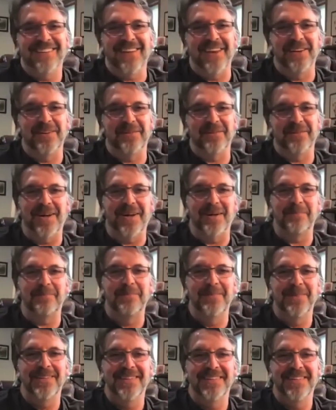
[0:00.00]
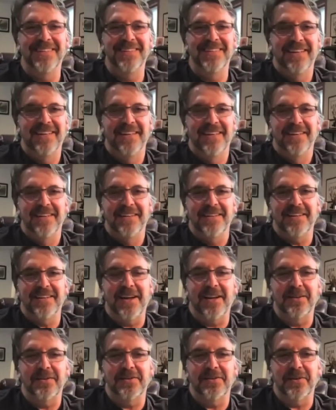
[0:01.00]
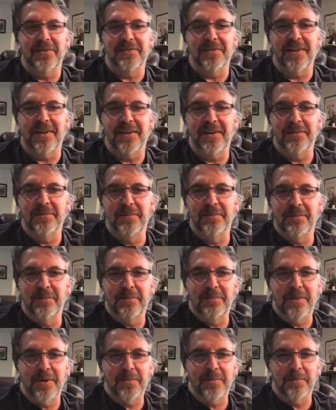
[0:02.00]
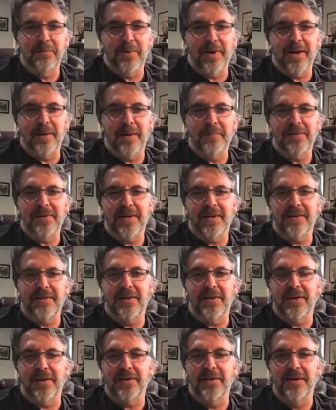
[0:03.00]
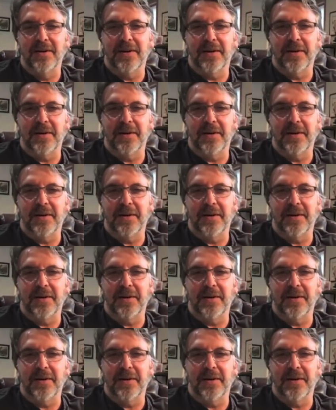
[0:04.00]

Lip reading: Thanks, Bob. Yeah, just like what Bob said there,